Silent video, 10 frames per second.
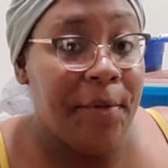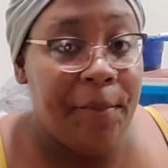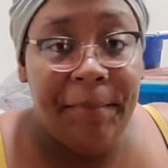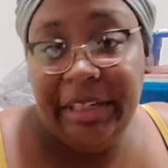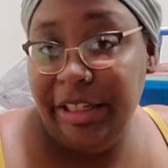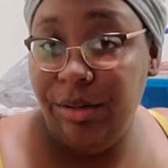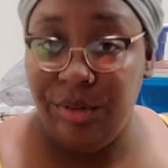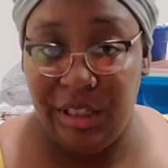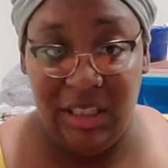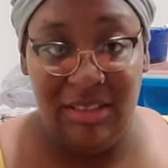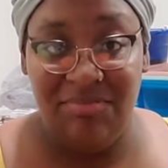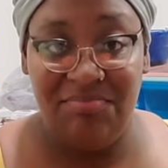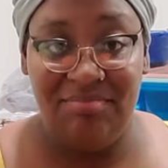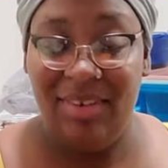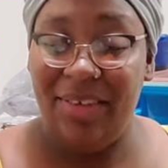on period,
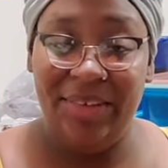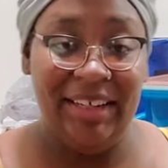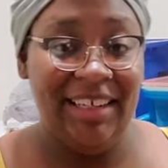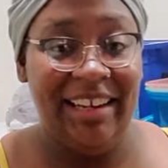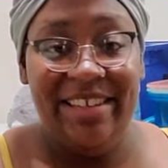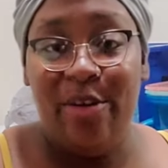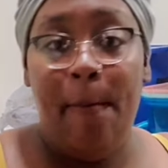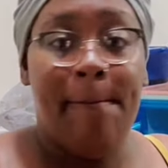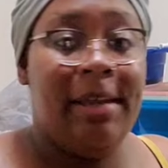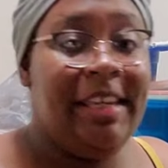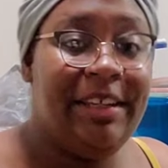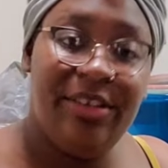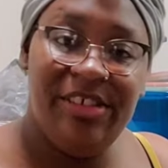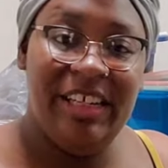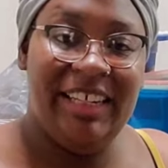and that's on
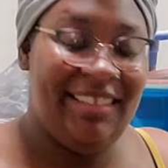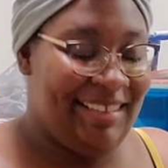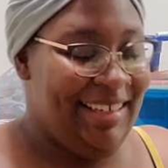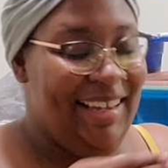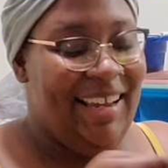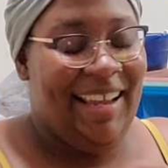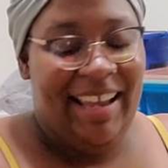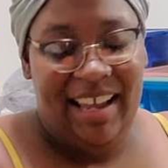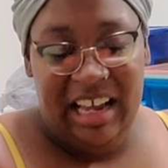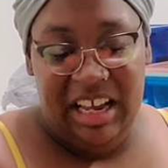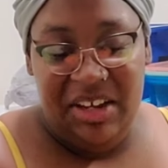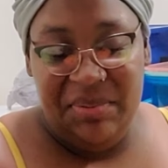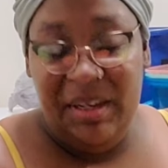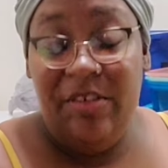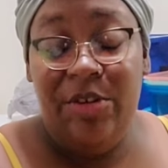period.
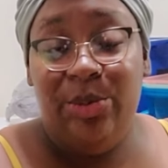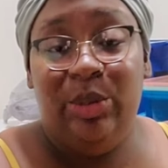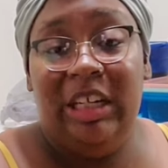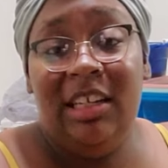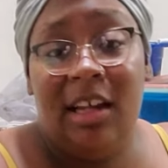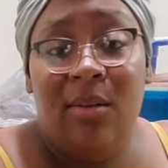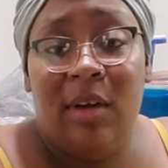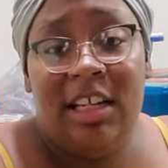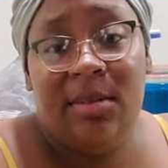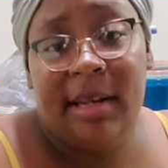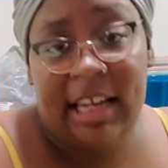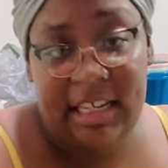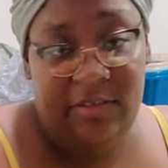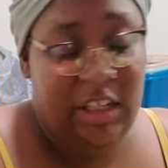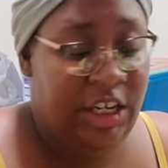If you did not watch my
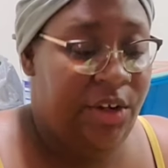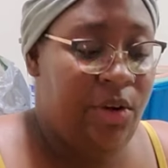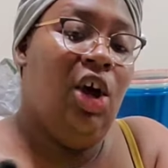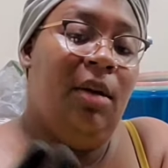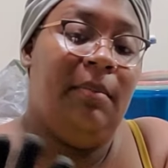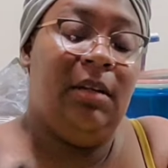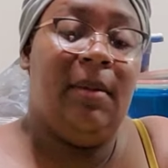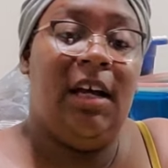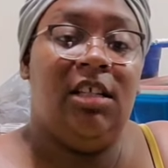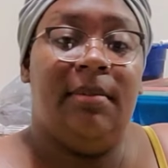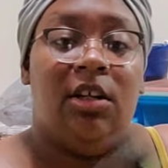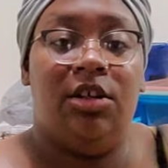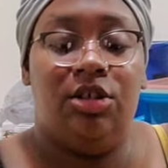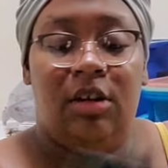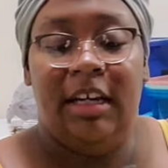last video, me and my husband
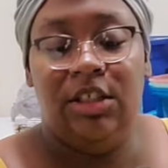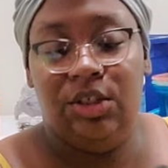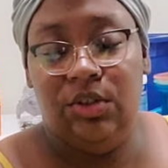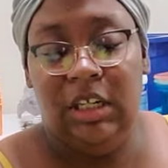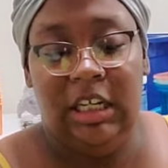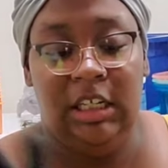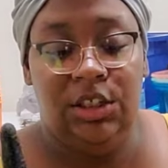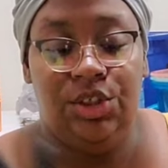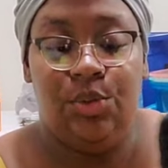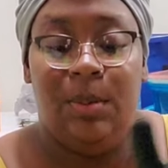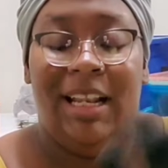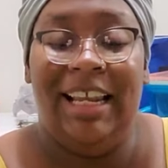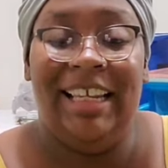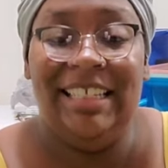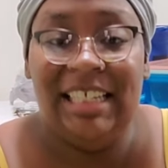are trying to get into
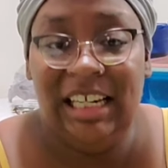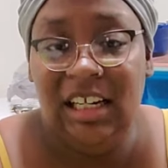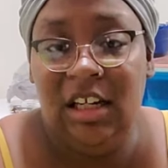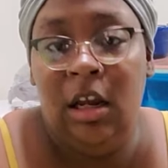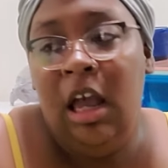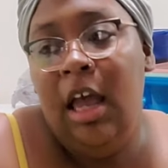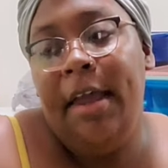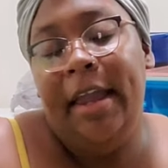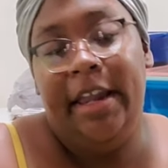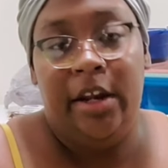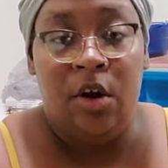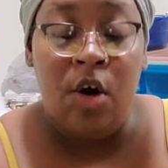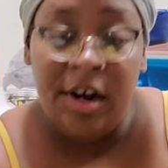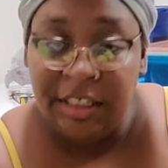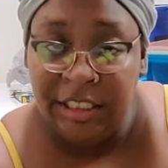planting and
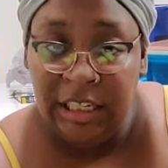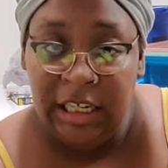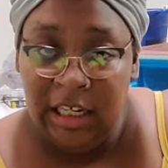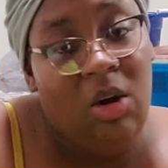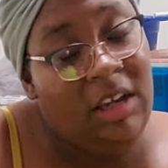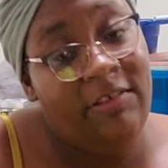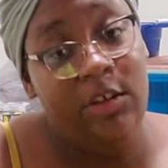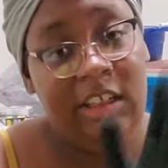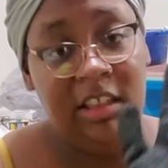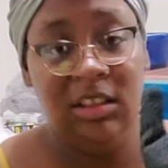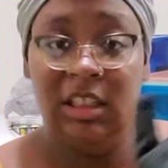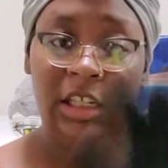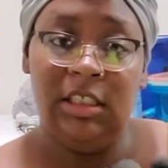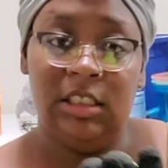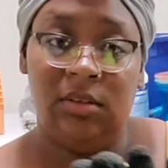gardening. If you didn't
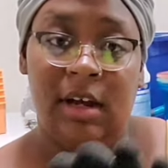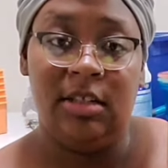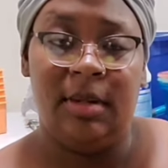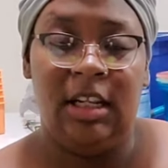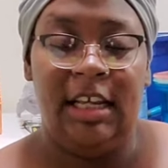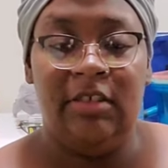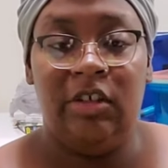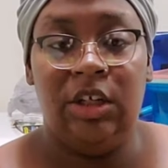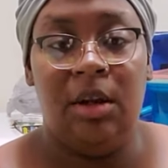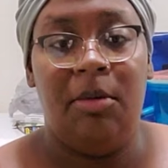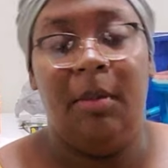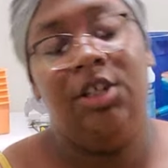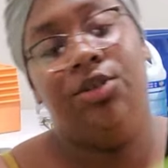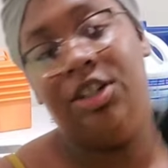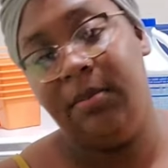get to watch my last video, I'm gonna make
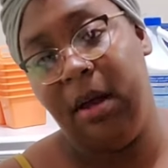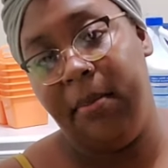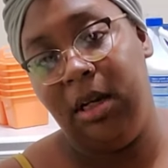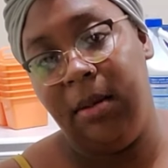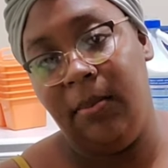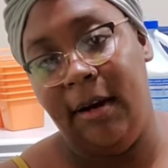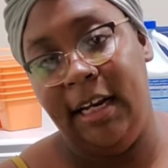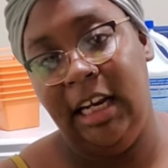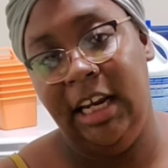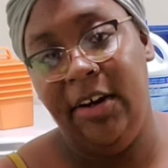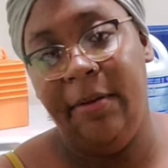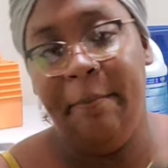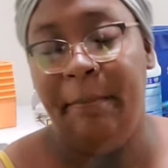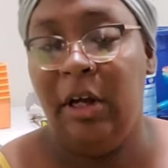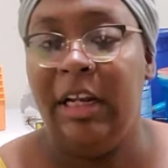sure it's popping up right here,
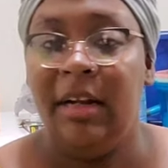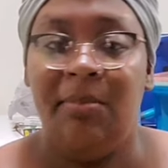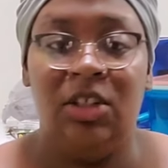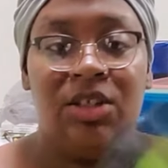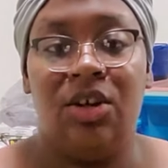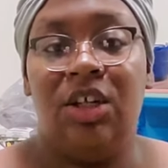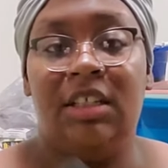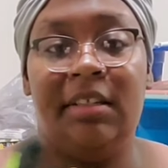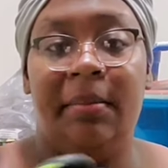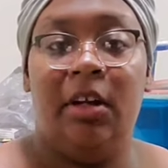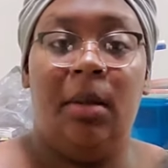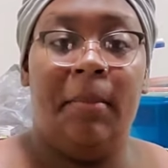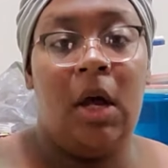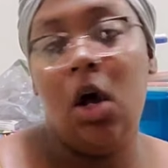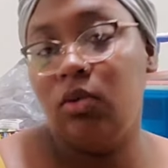but I'm just gonna sum it
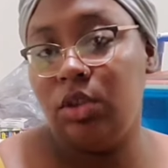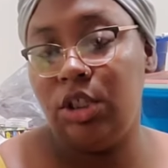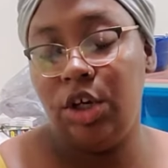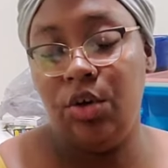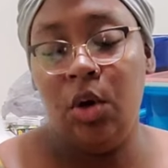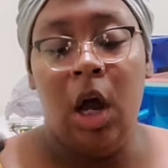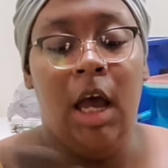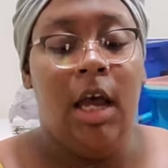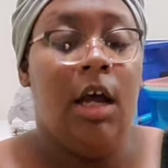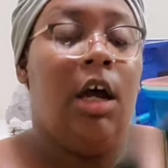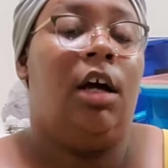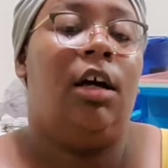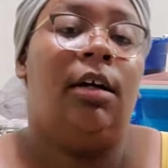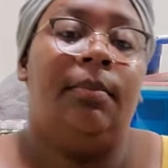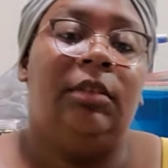up also.
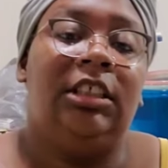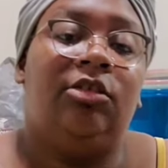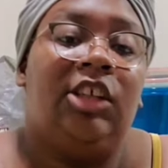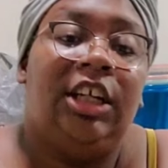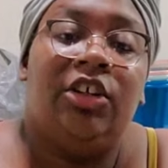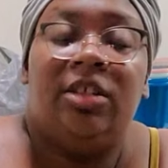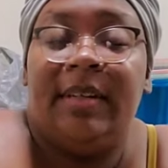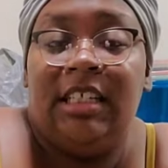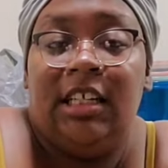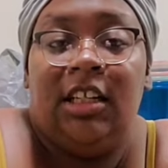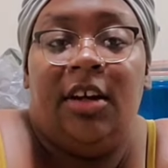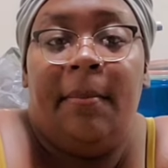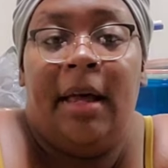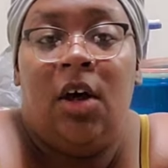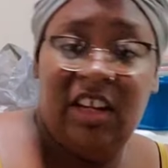This video is basically
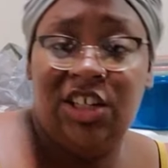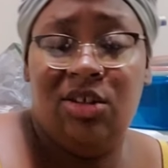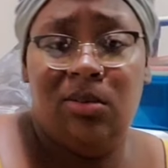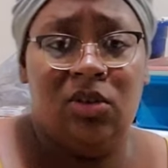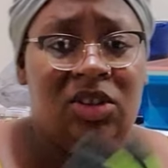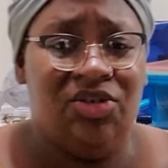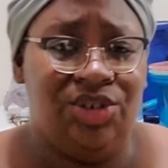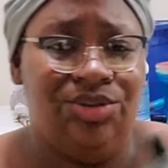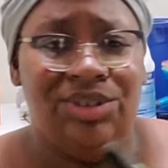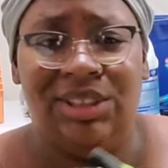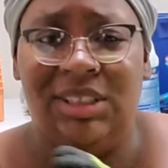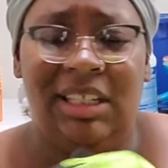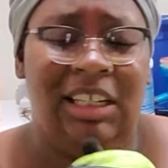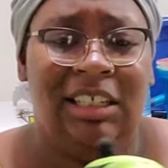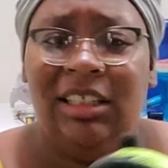about vegetables, fruits,
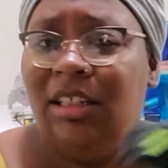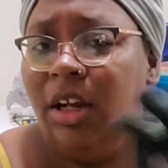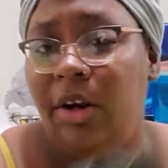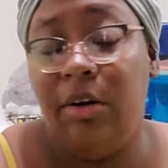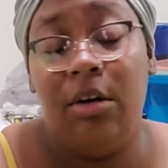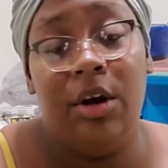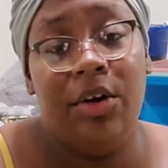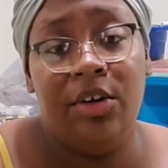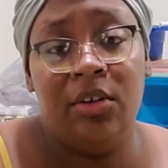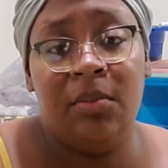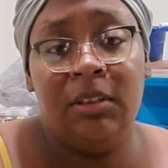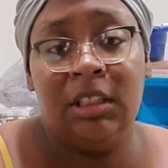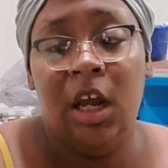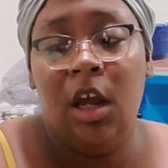and herbs